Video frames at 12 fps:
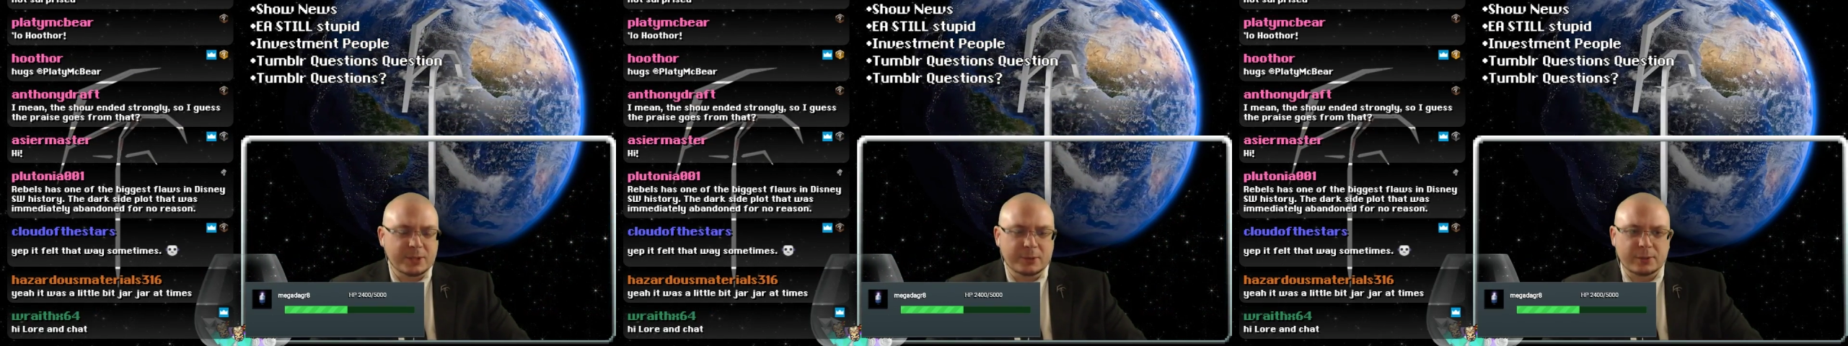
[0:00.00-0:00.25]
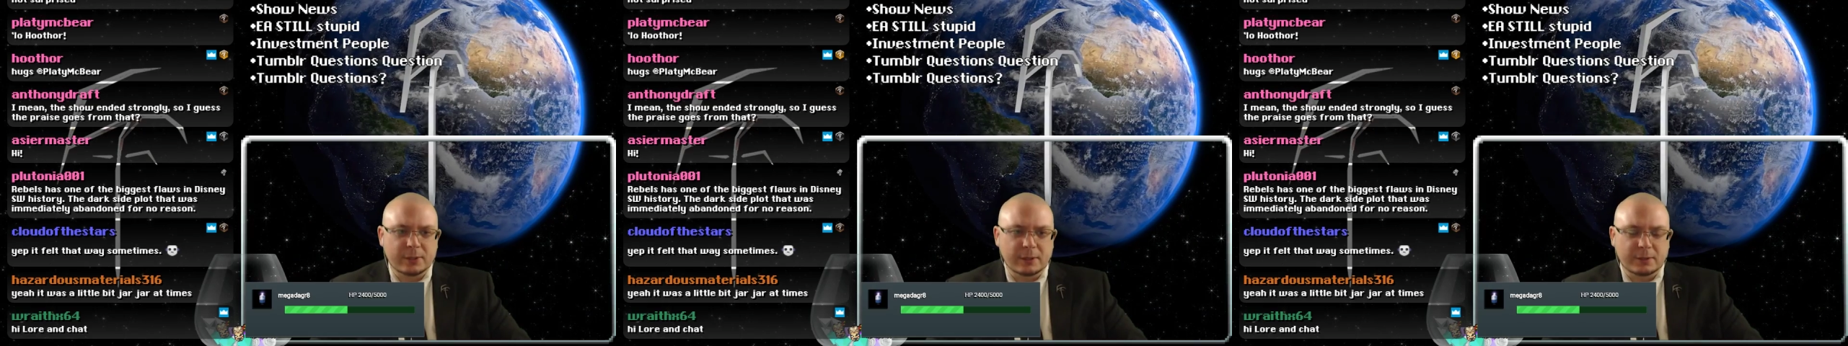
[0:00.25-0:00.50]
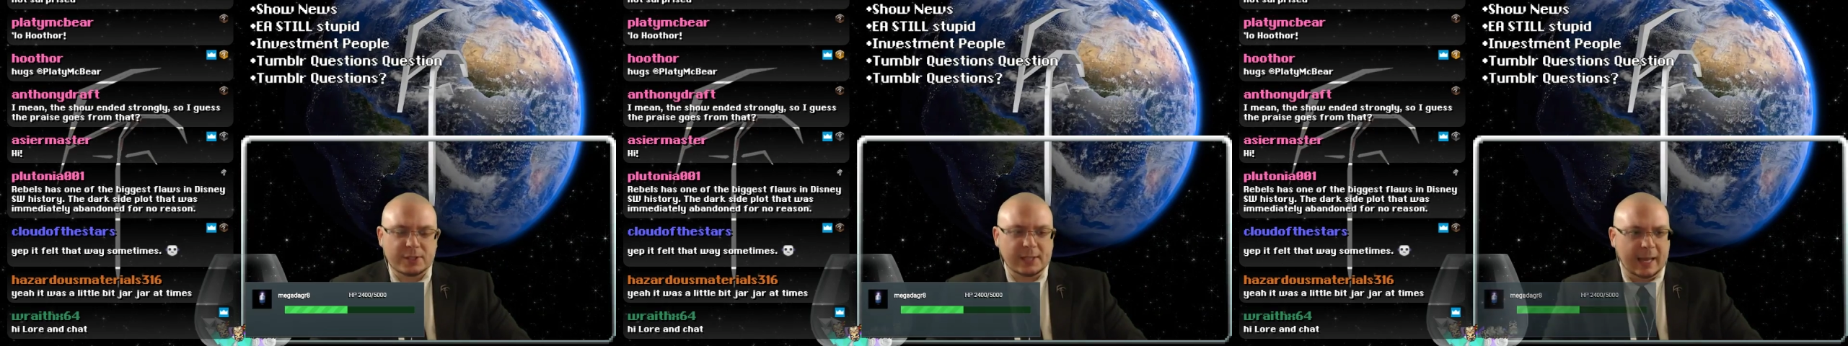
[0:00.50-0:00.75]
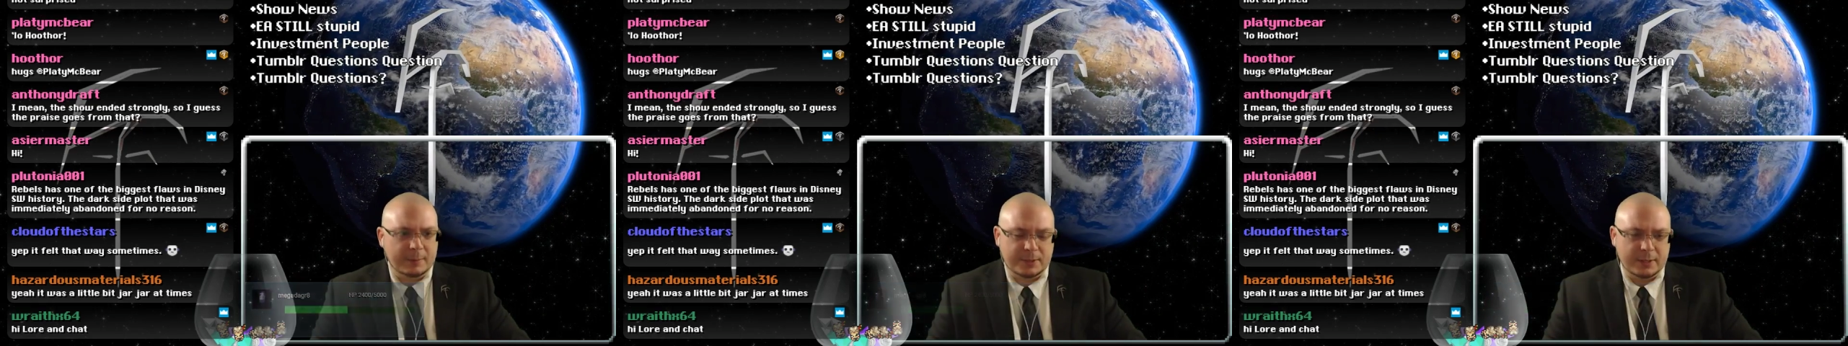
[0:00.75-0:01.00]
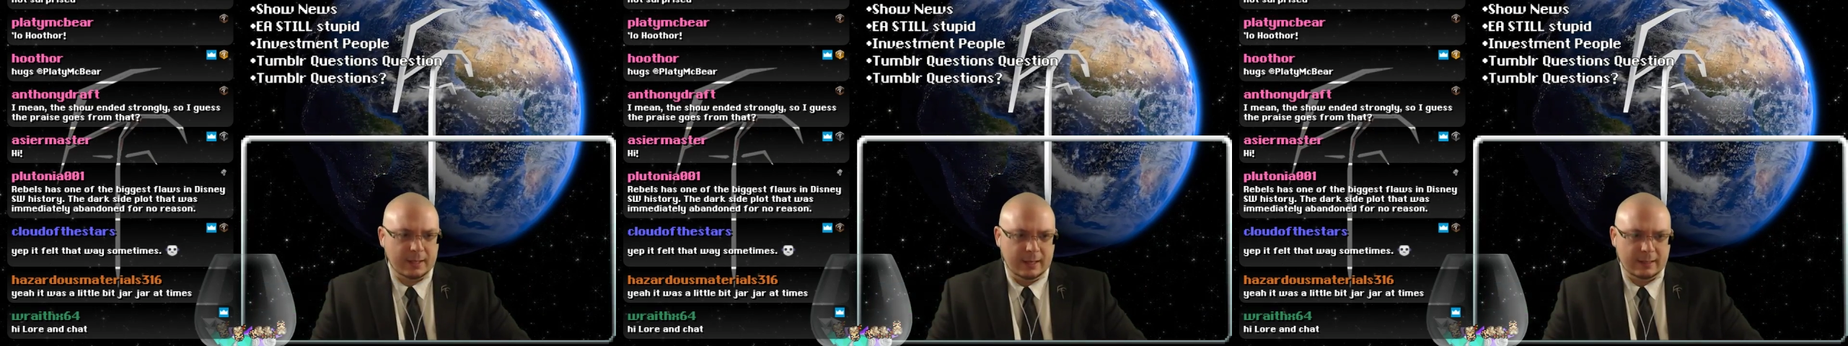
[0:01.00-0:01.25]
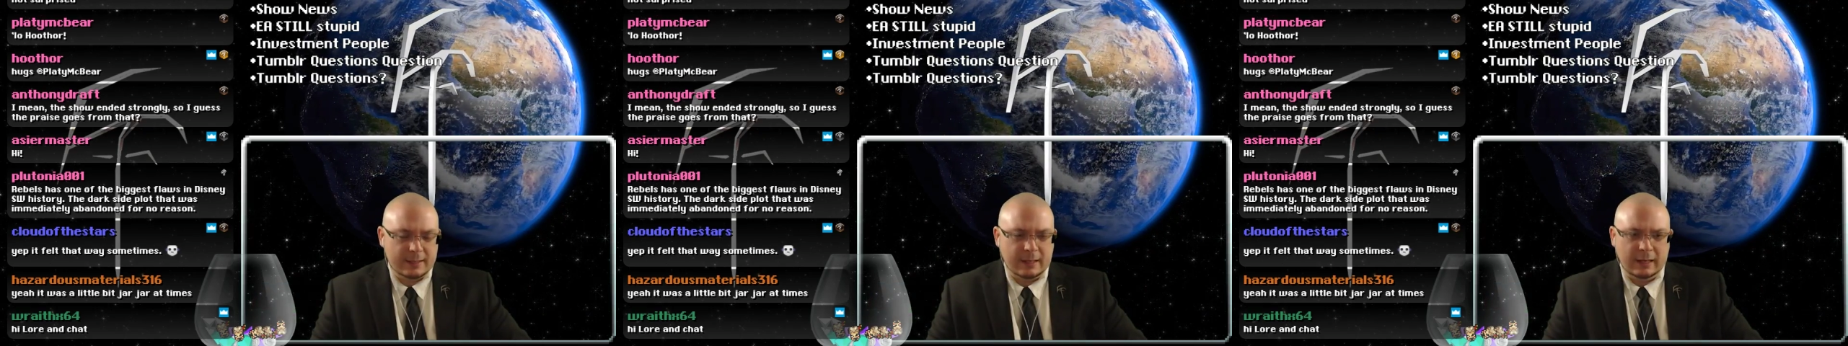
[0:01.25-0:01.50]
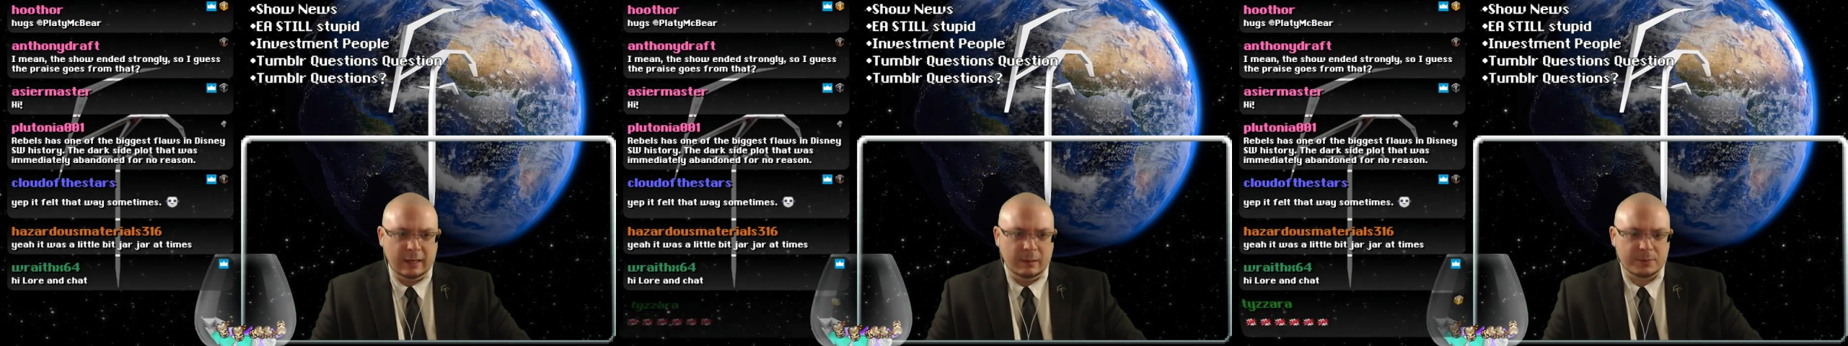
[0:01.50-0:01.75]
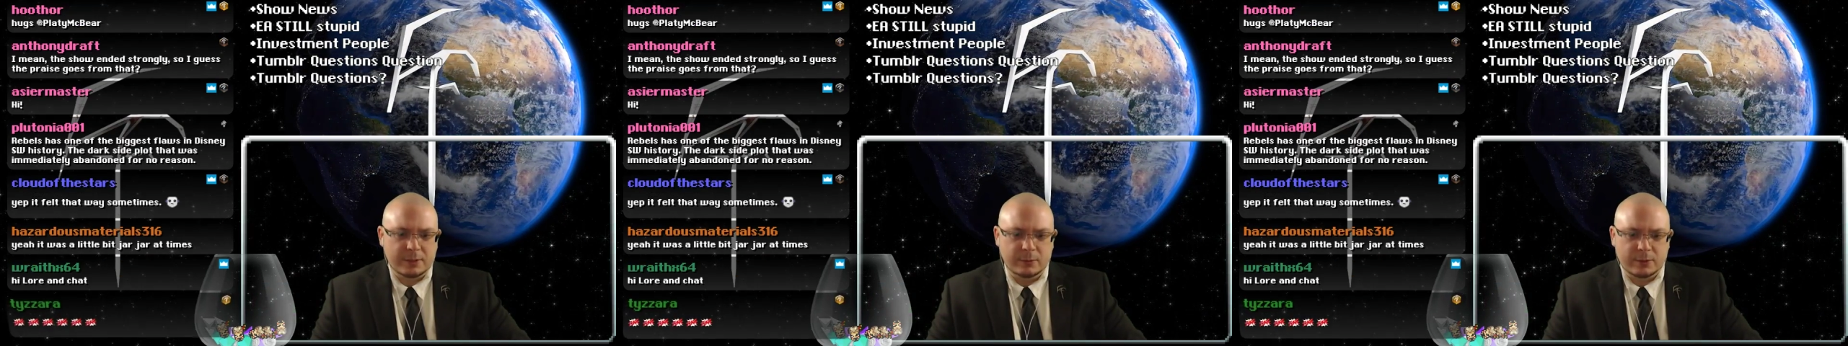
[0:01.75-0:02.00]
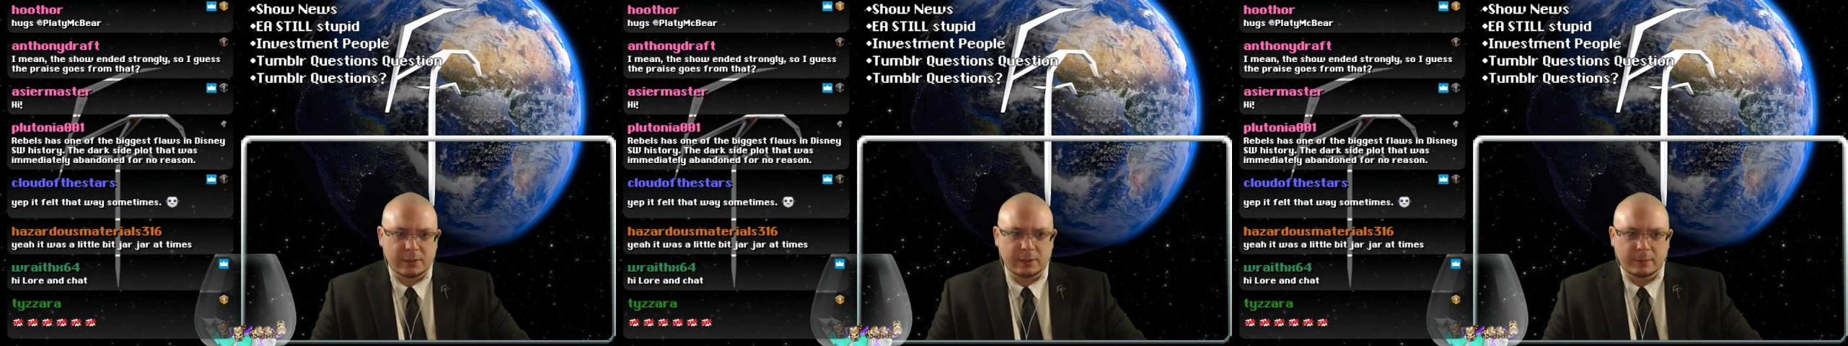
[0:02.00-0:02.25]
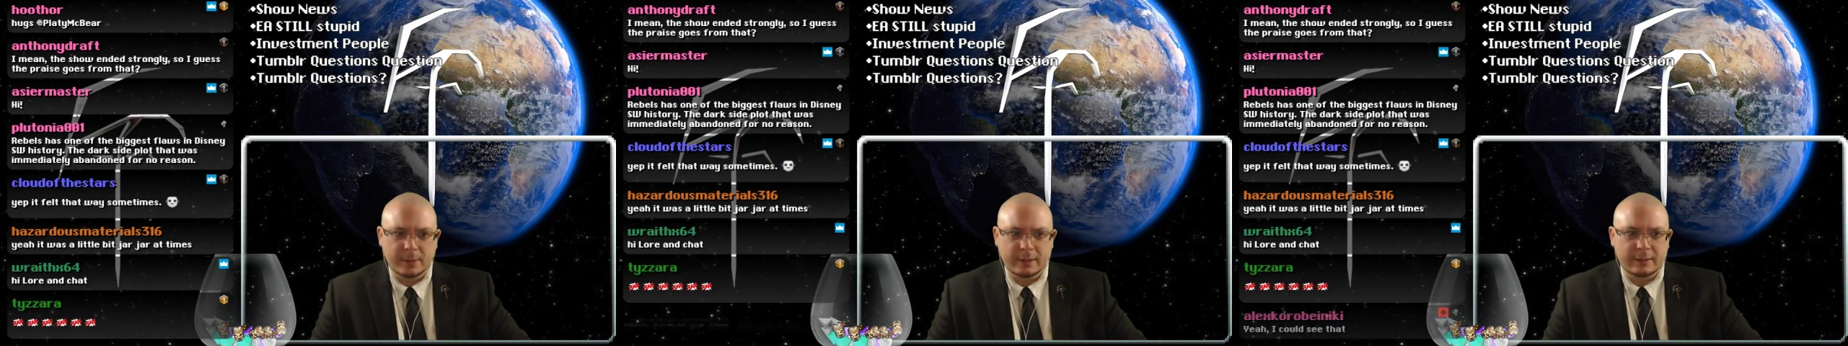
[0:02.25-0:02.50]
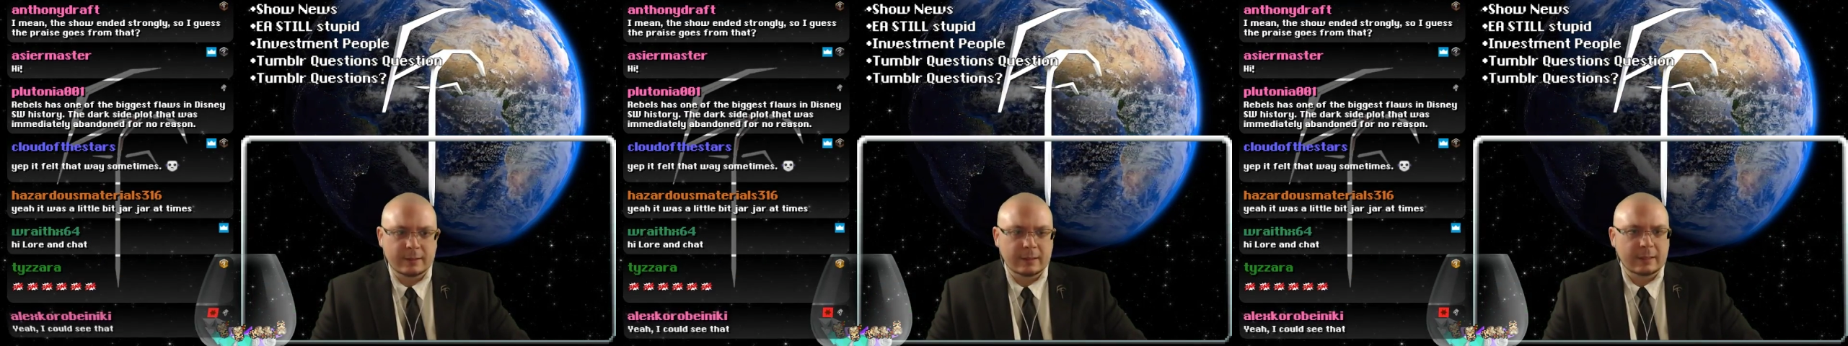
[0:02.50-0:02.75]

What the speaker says: and it was a little slapsticky at times, and it was a little bit,